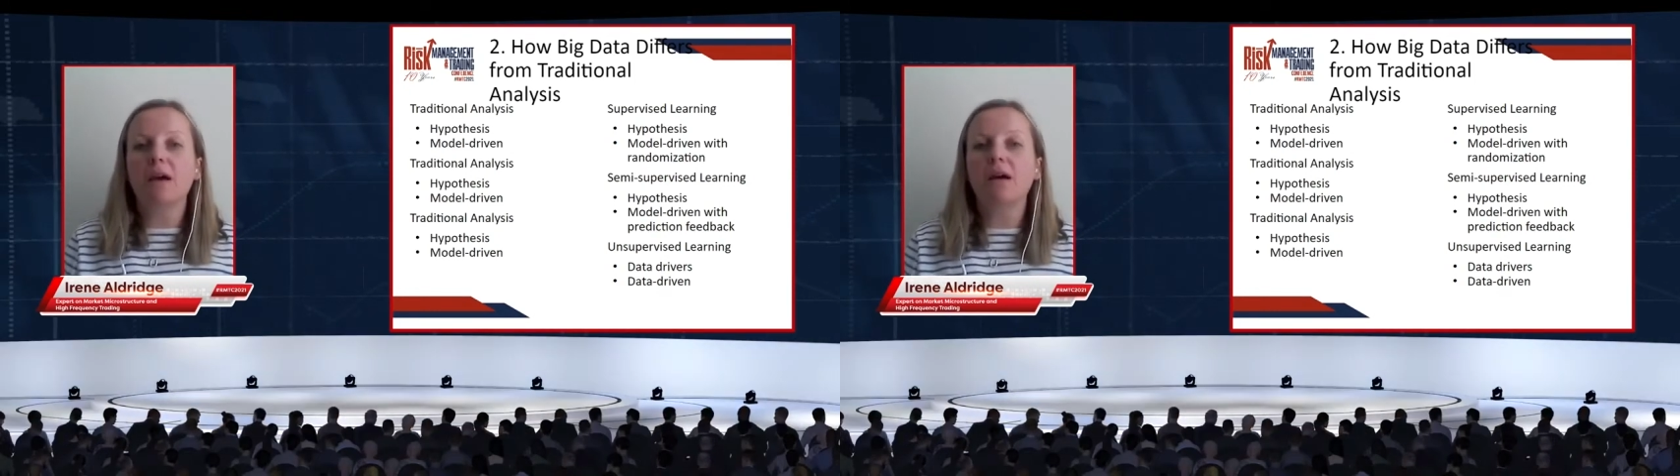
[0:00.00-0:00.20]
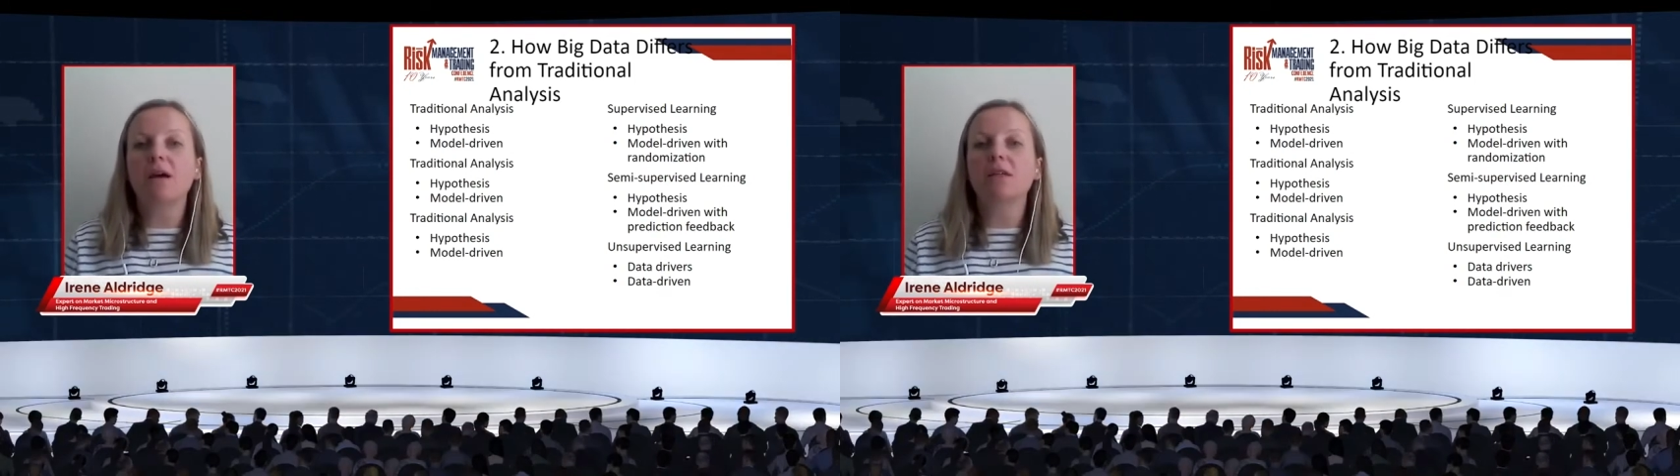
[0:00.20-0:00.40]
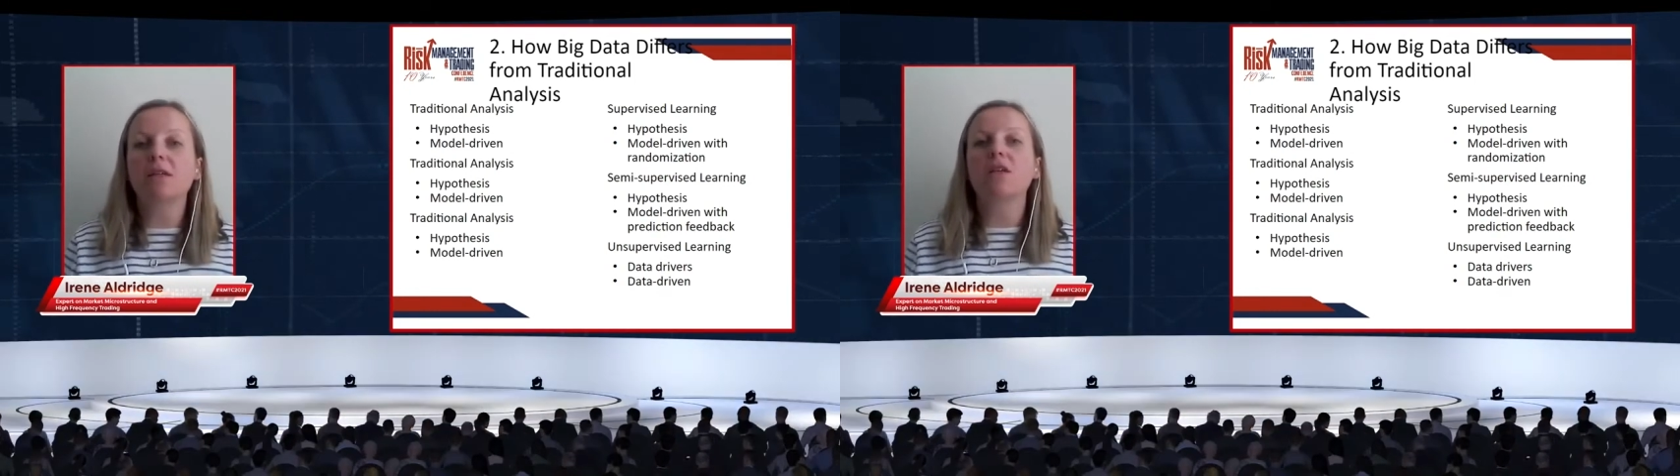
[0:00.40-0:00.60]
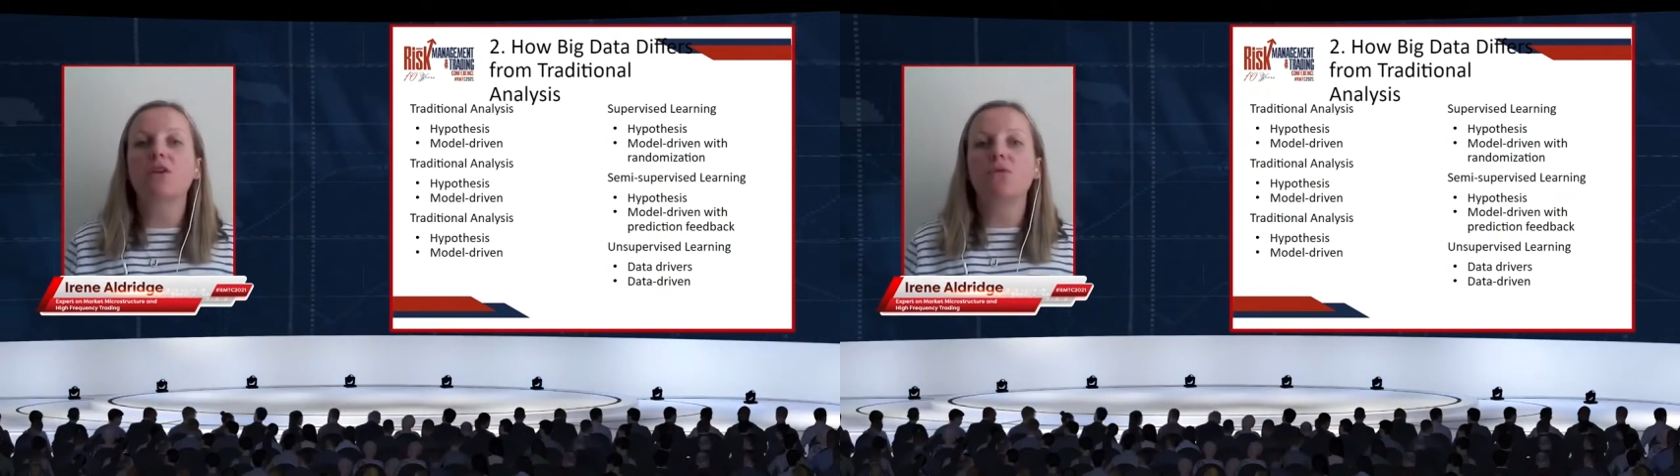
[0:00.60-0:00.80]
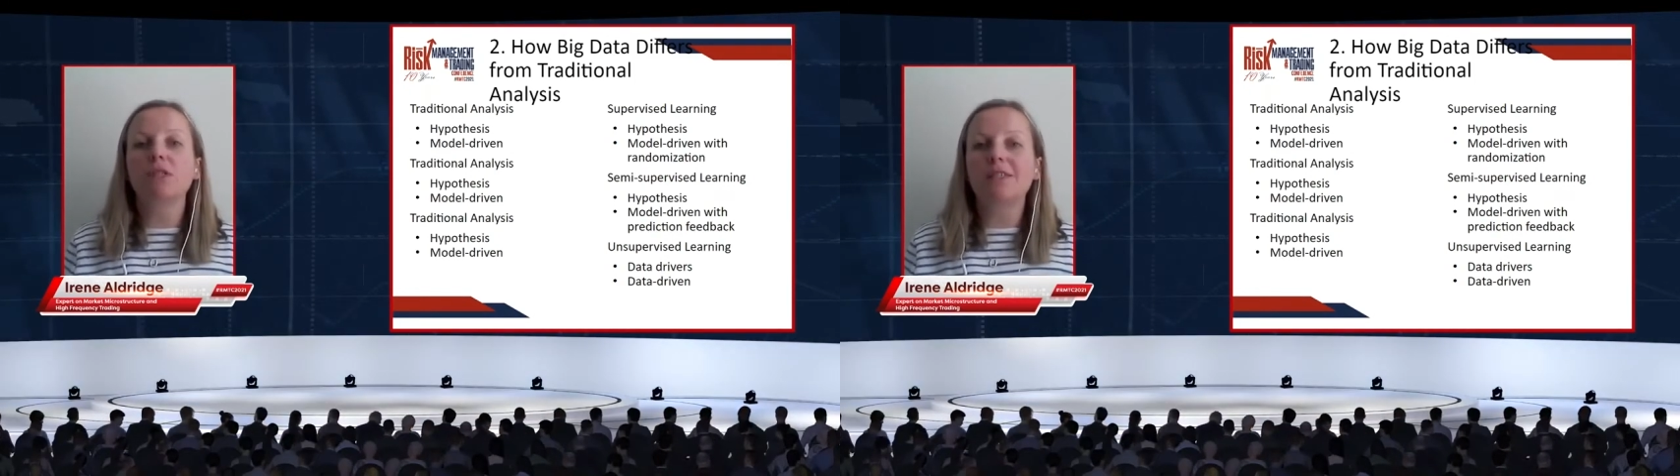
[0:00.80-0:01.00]
because
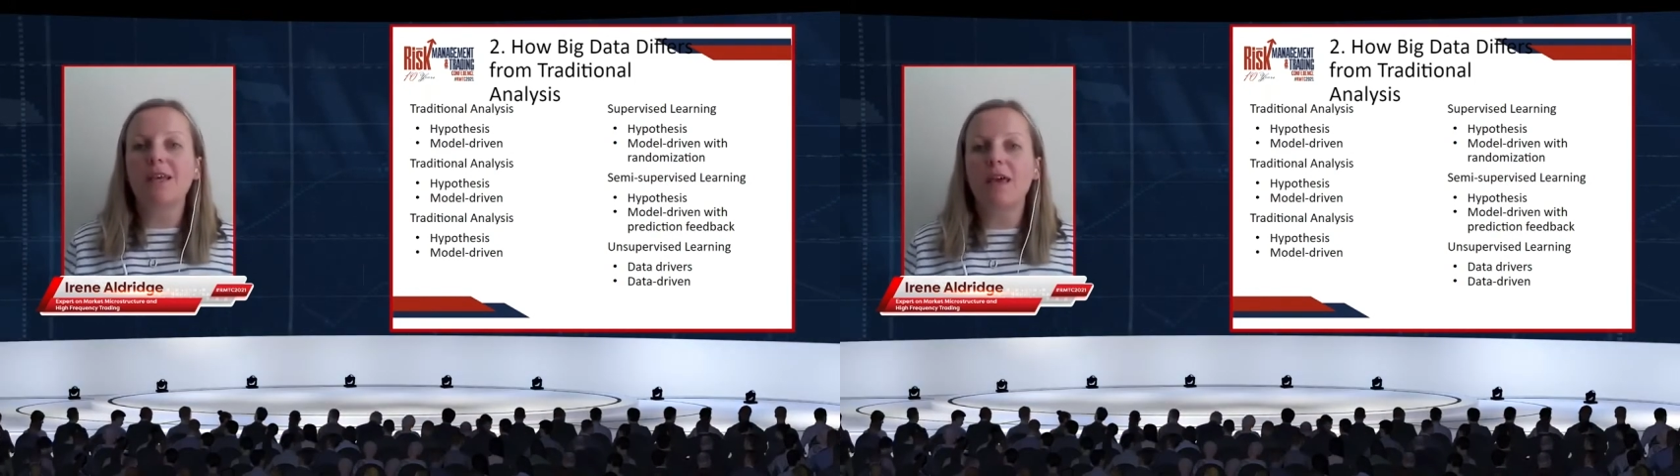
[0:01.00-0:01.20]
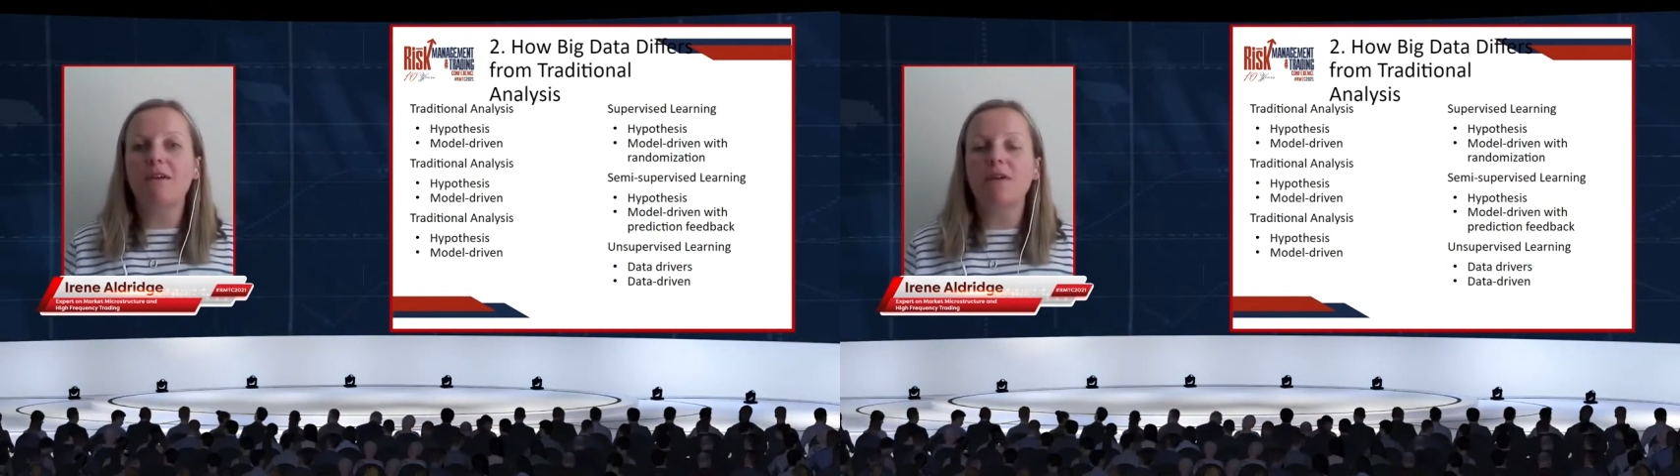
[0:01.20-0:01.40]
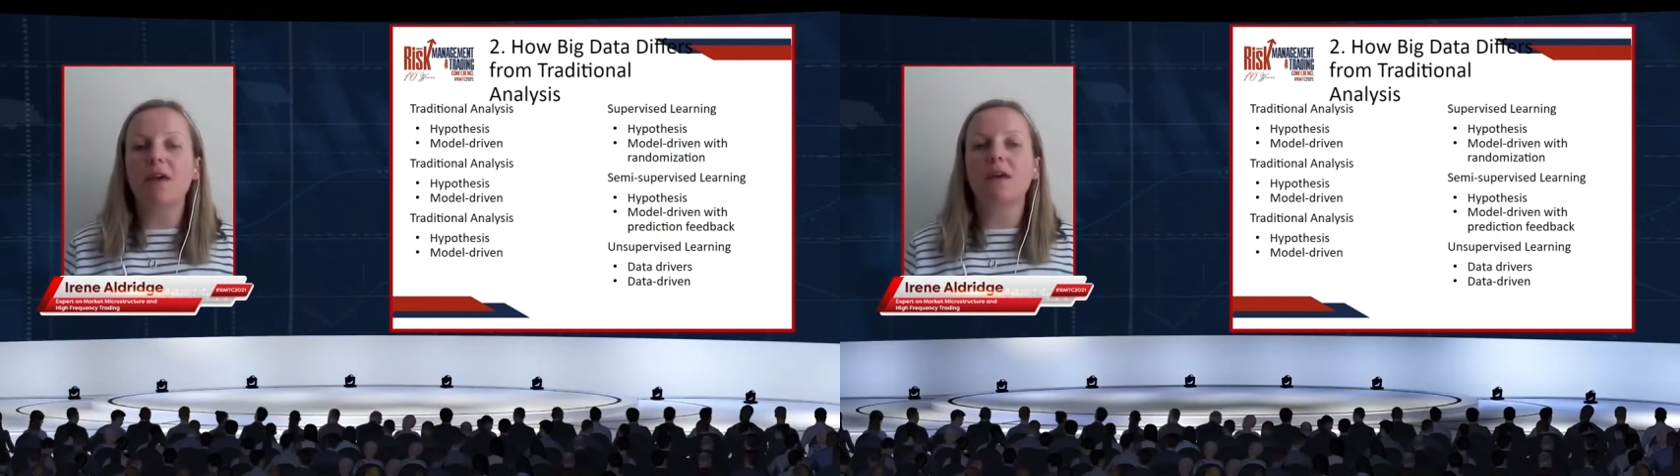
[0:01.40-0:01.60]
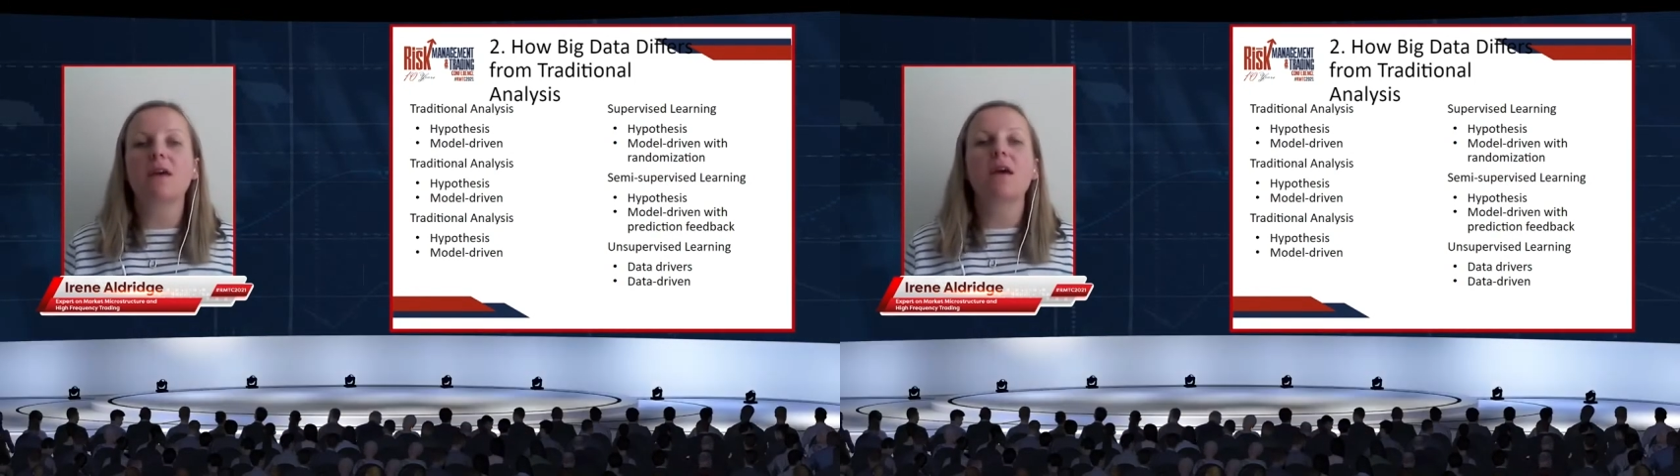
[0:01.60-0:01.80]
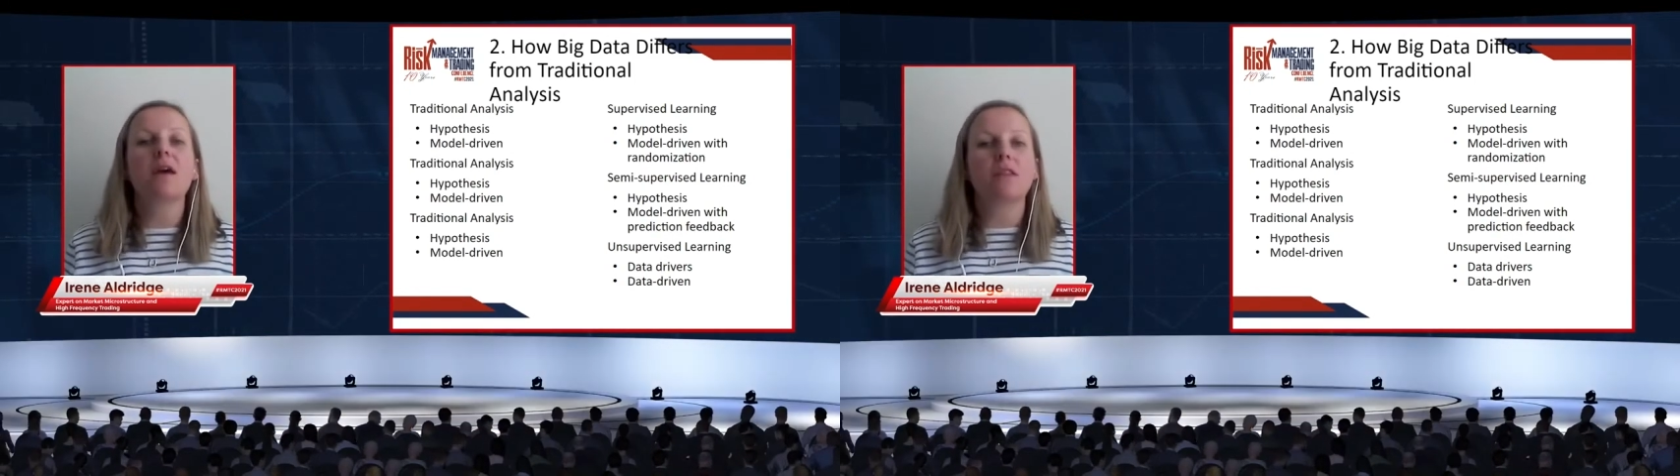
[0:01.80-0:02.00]
you're saving